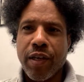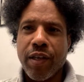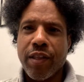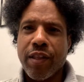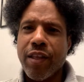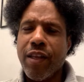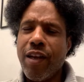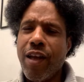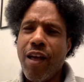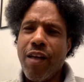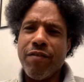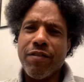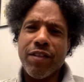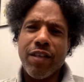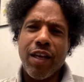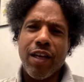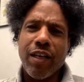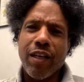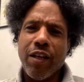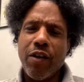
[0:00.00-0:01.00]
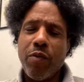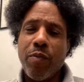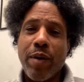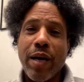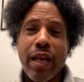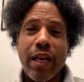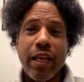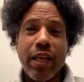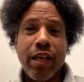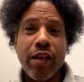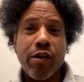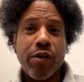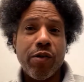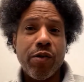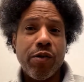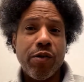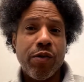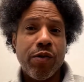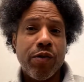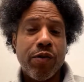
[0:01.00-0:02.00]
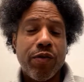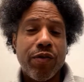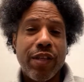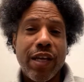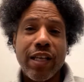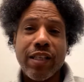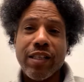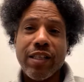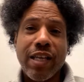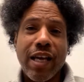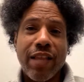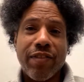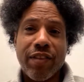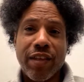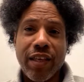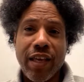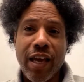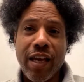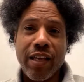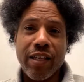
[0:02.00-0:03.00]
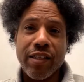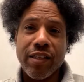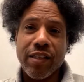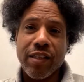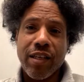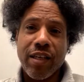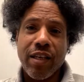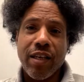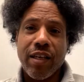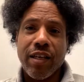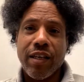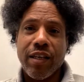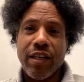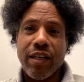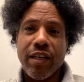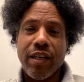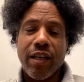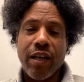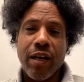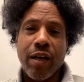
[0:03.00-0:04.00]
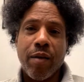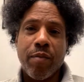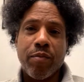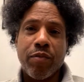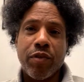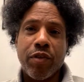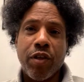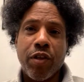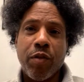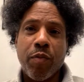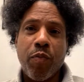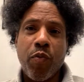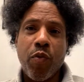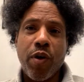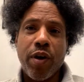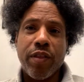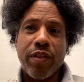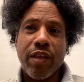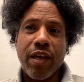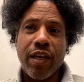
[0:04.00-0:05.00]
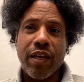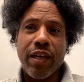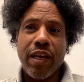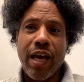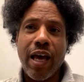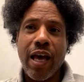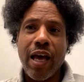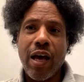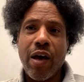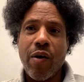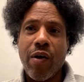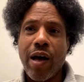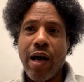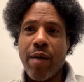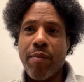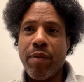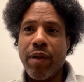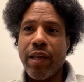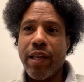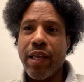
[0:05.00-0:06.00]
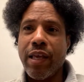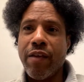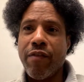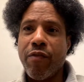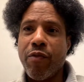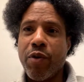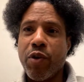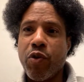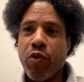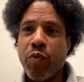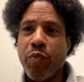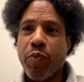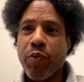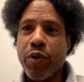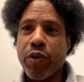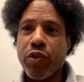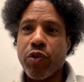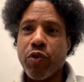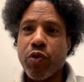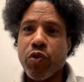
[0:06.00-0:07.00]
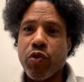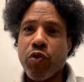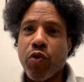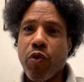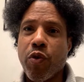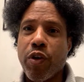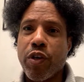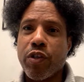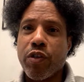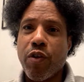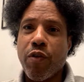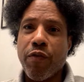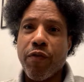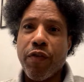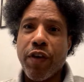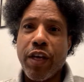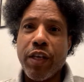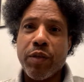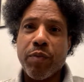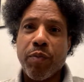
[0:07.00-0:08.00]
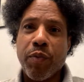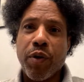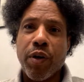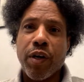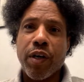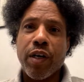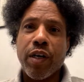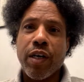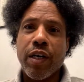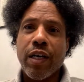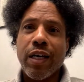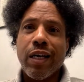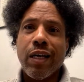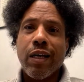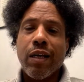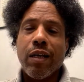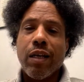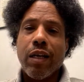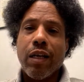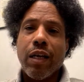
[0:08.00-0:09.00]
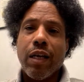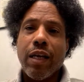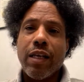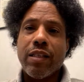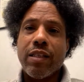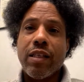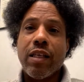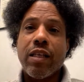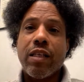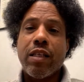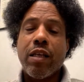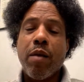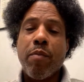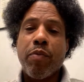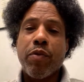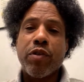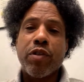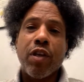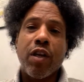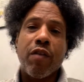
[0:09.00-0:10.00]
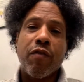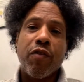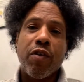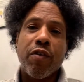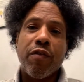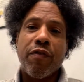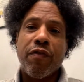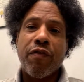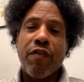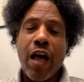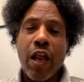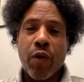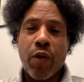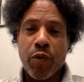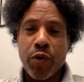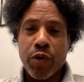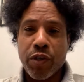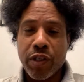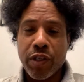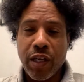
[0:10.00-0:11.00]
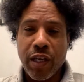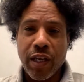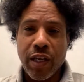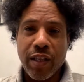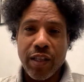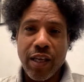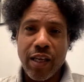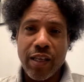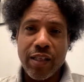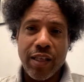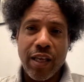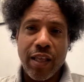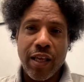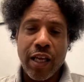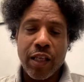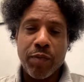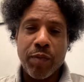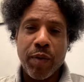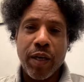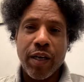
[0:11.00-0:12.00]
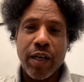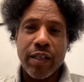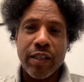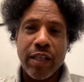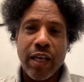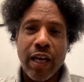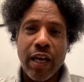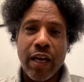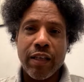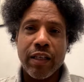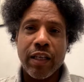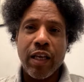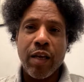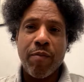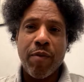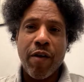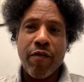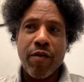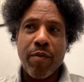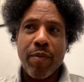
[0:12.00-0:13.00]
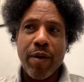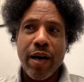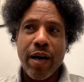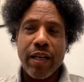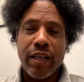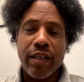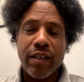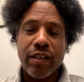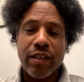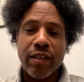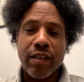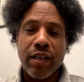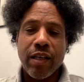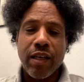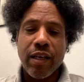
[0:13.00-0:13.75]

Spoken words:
Then all of a sudden, little by little, that's not the case. To the point that now I believe when you put your stories on Facebook, less than 10% of your followers see it. And they say that's because they had to keep everybody's